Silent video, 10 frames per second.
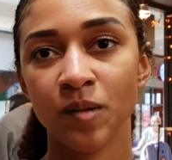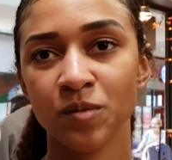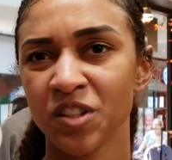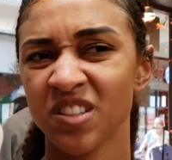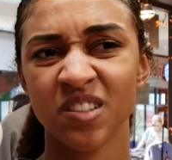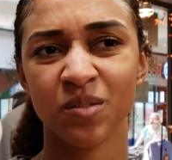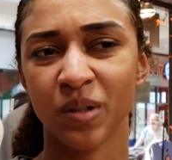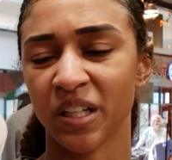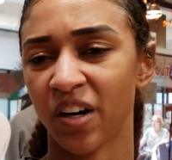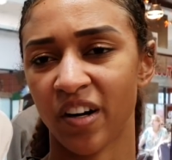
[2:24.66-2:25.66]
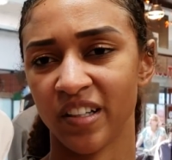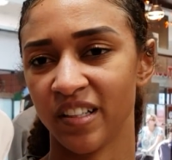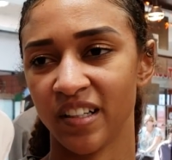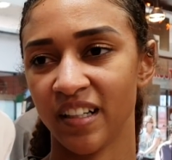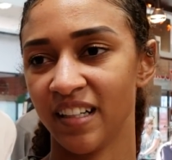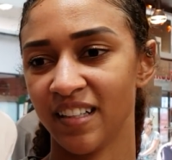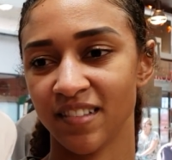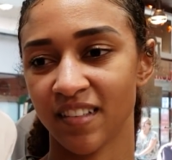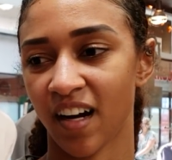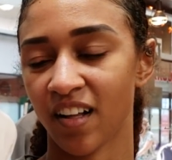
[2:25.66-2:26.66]
Just to work hard.
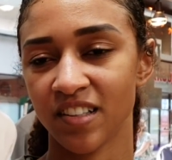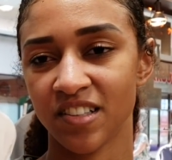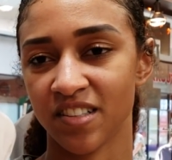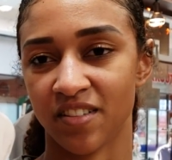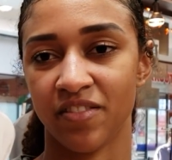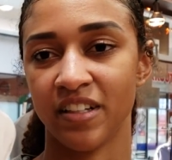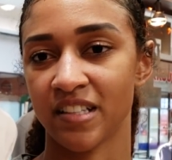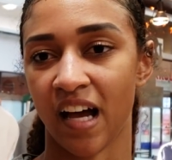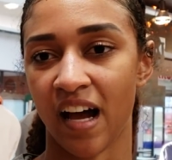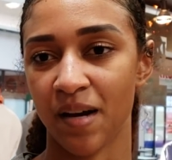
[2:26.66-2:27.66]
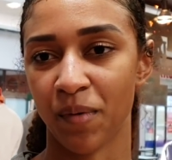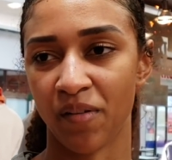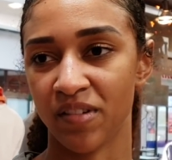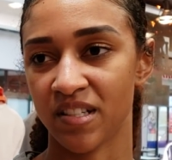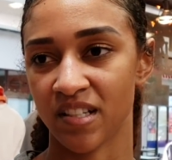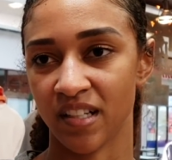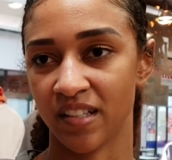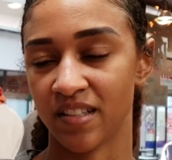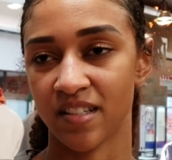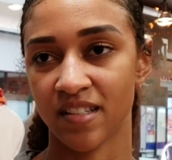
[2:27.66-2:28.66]
College is a fun time. Obviously,
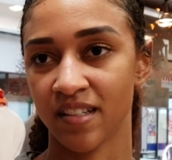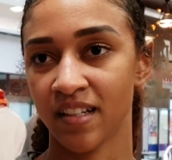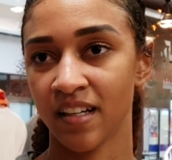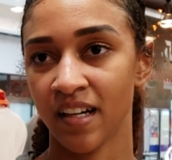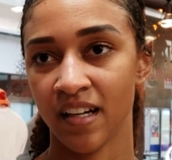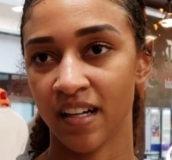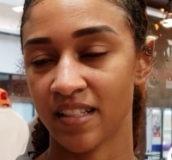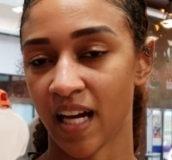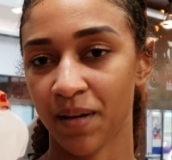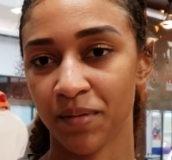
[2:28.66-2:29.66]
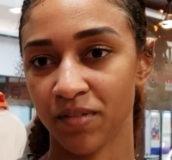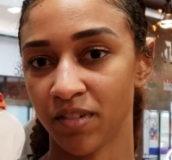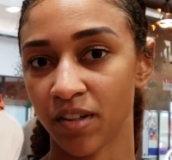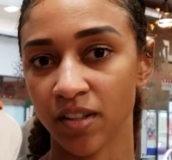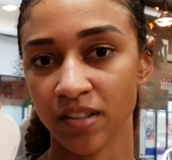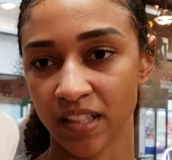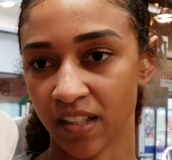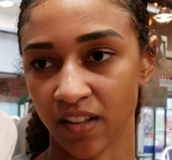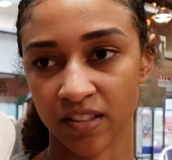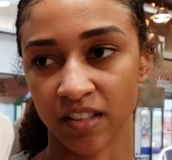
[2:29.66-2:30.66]
it's a time of growth and
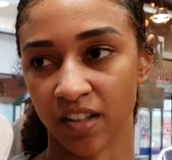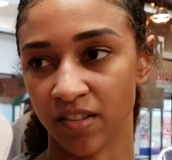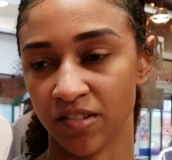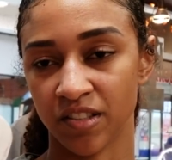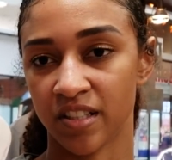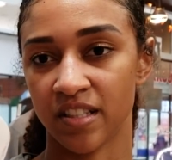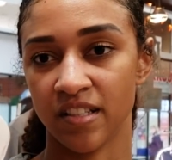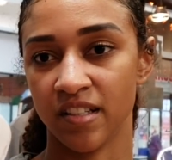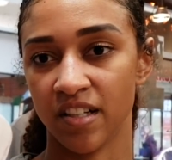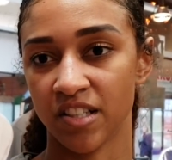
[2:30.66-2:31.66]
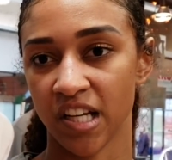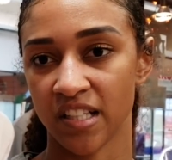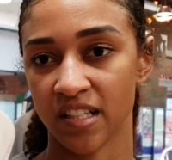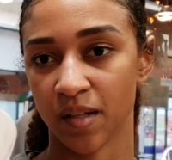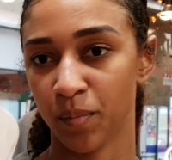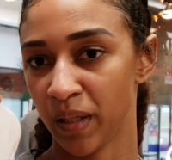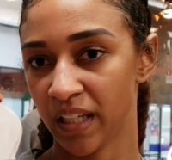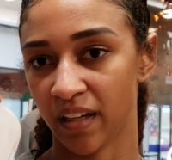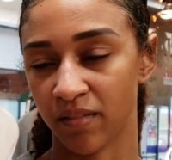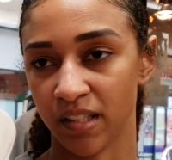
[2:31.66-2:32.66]
also just a chance to compete
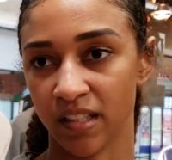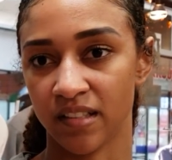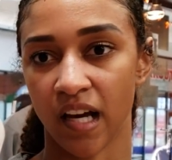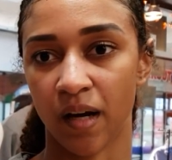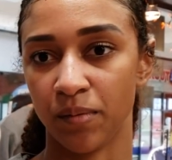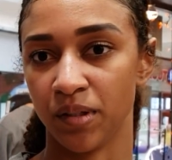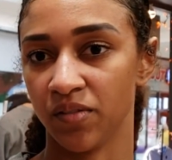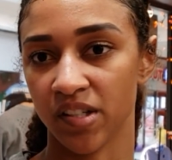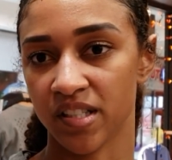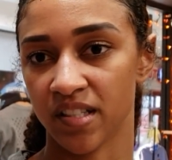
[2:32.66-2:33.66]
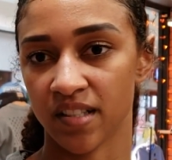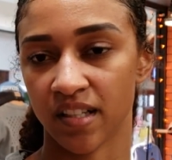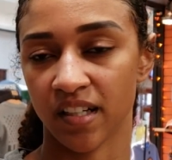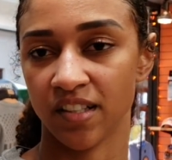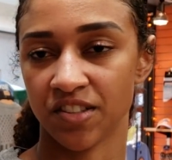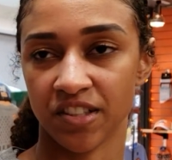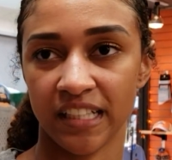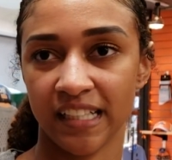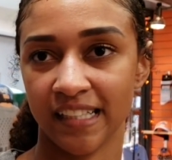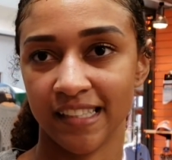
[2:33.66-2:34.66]
at one of the top universities in the country.